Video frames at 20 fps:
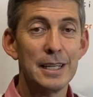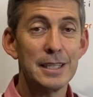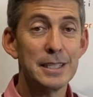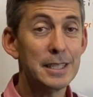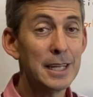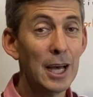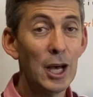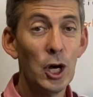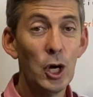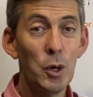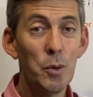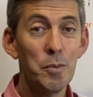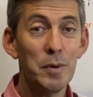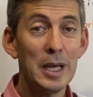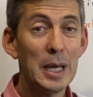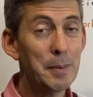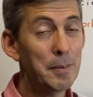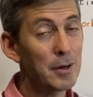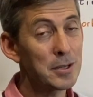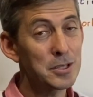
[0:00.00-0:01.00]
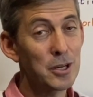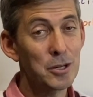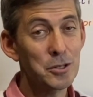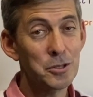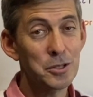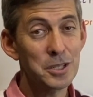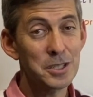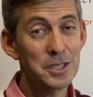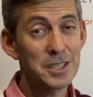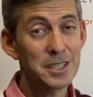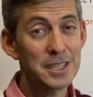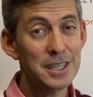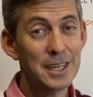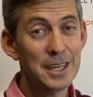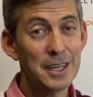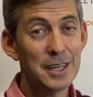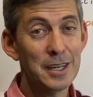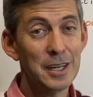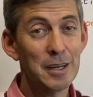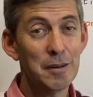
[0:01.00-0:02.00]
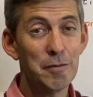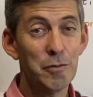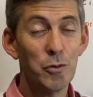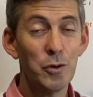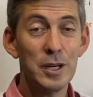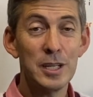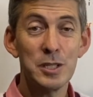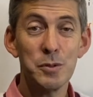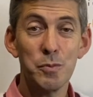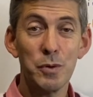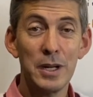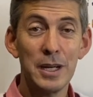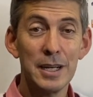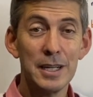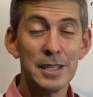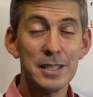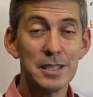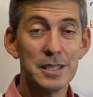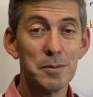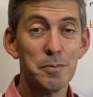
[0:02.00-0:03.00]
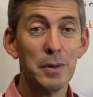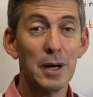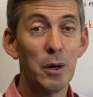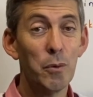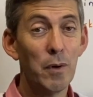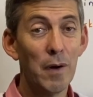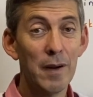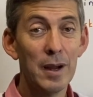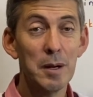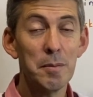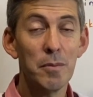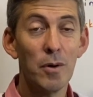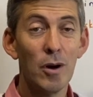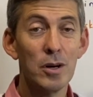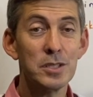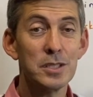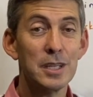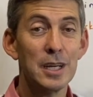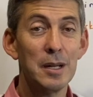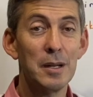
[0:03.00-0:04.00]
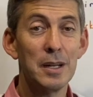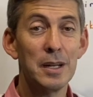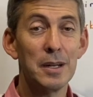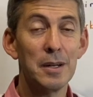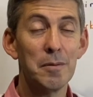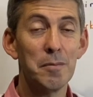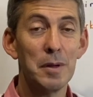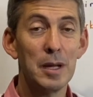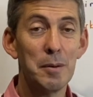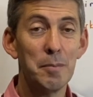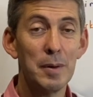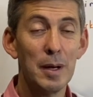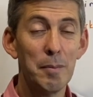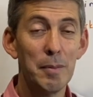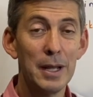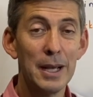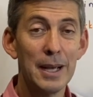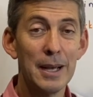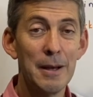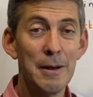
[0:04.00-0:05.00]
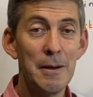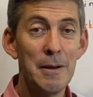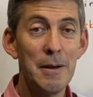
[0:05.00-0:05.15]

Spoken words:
Stay home, keep our social distancing, avoid spreading it by wearing a mask in public.